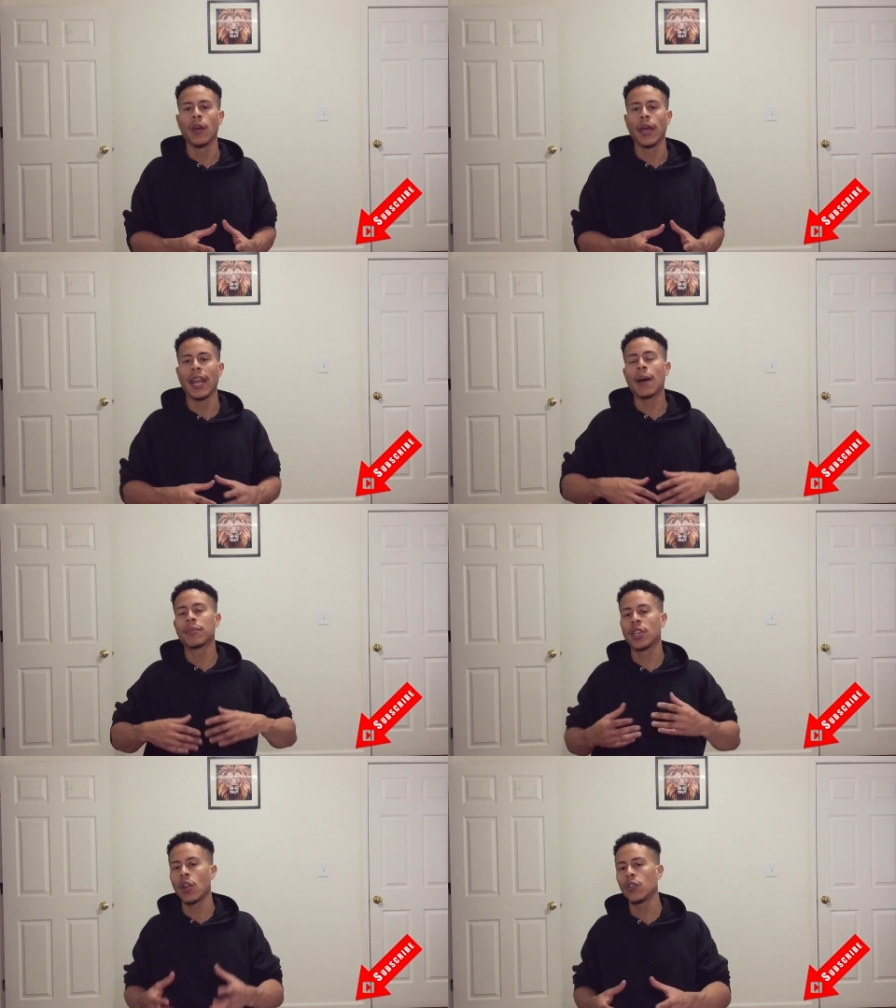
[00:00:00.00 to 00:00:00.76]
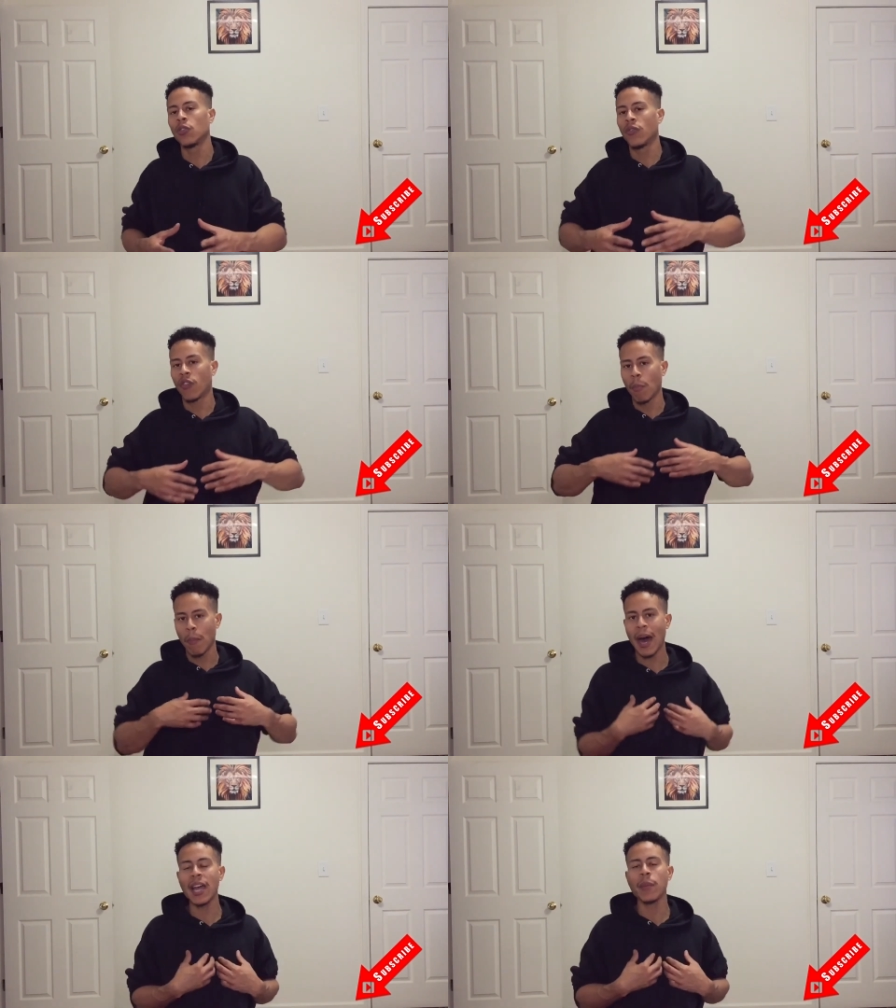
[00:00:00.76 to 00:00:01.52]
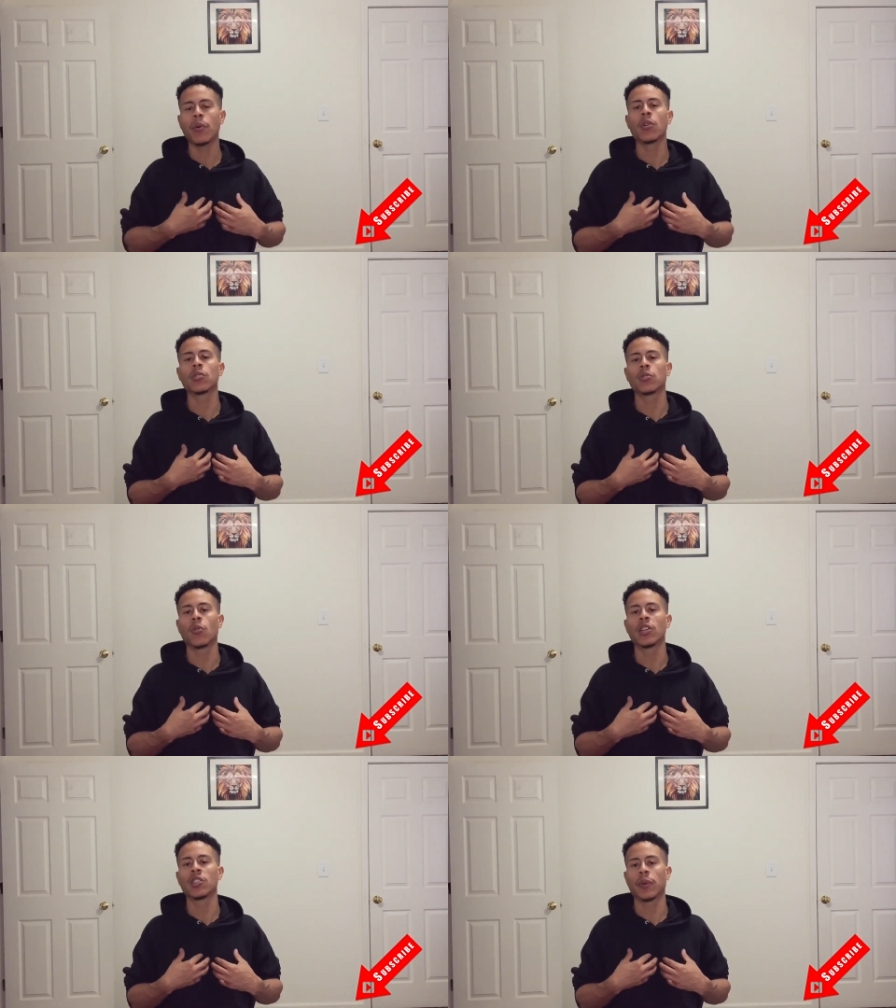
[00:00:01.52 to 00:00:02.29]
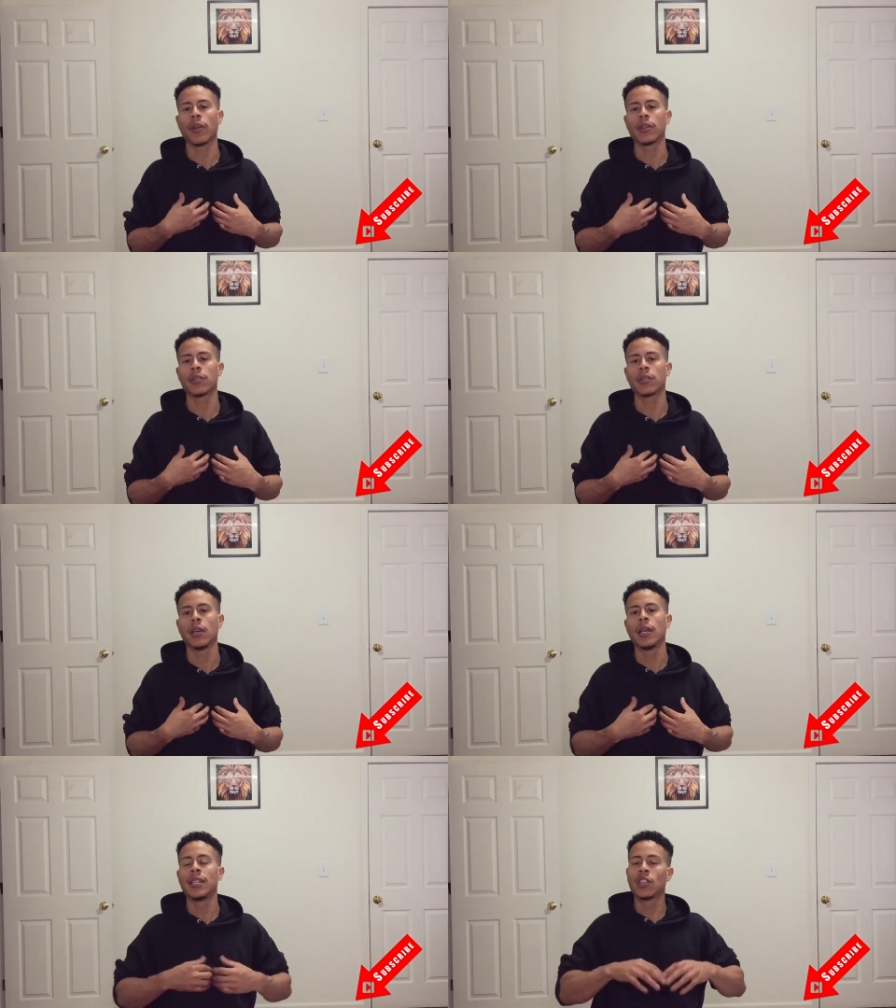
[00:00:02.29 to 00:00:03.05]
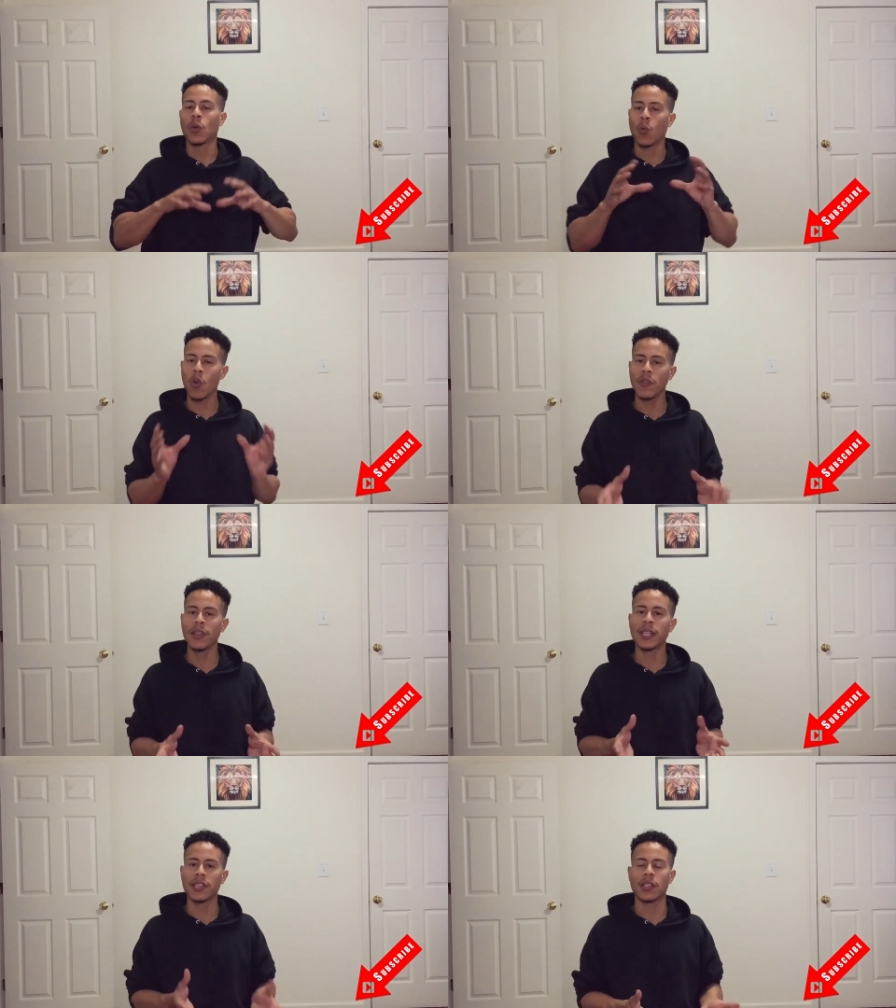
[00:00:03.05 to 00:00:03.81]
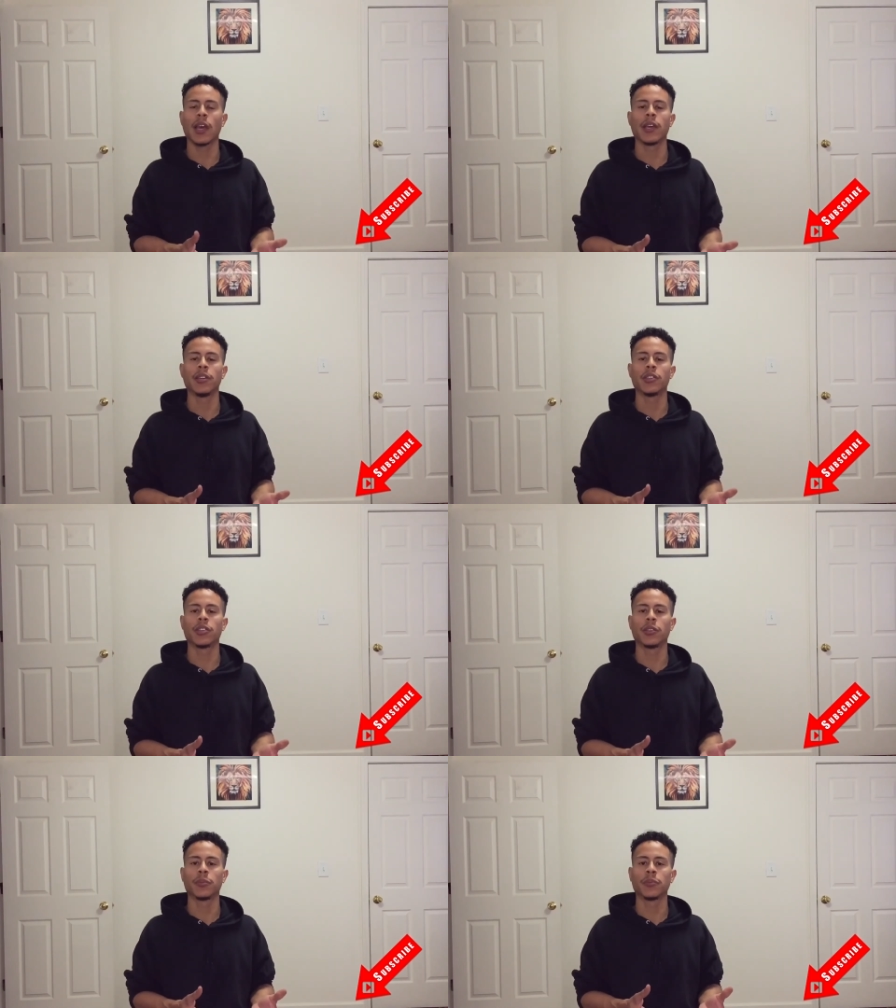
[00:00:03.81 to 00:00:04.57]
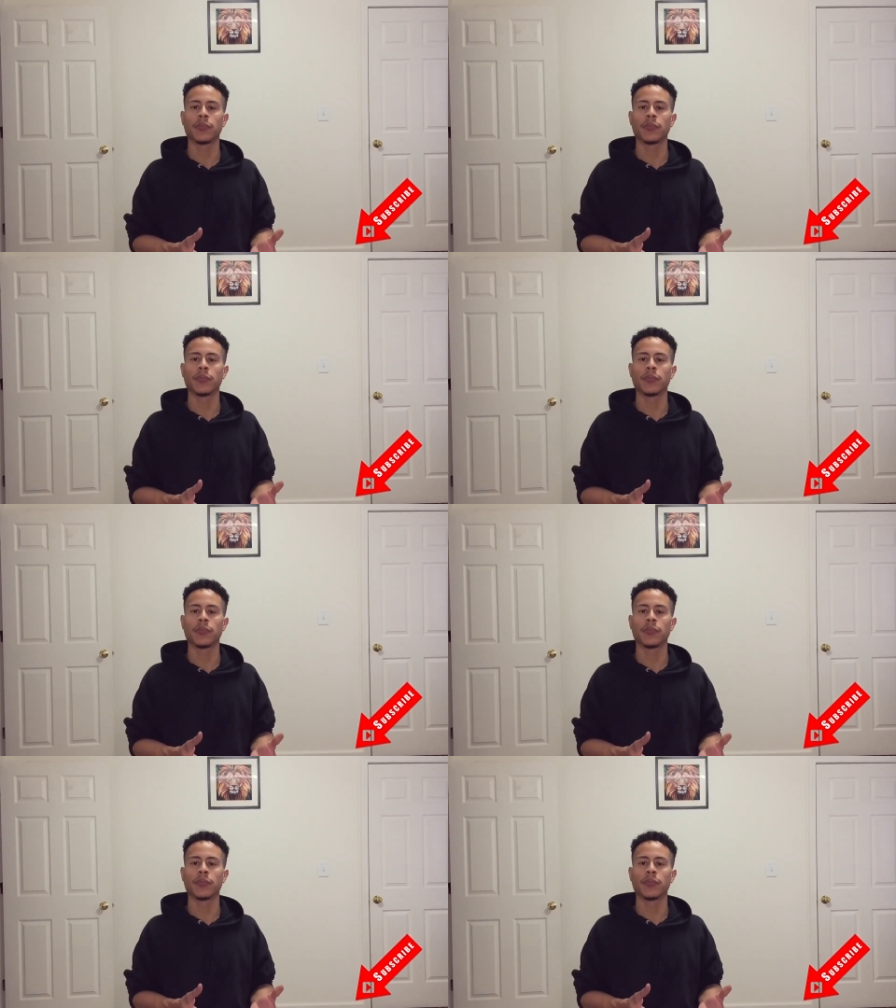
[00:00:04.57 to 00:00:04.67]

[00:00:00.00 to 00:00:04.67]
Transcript: And I'm telling you from my personal experience that the world is a stage.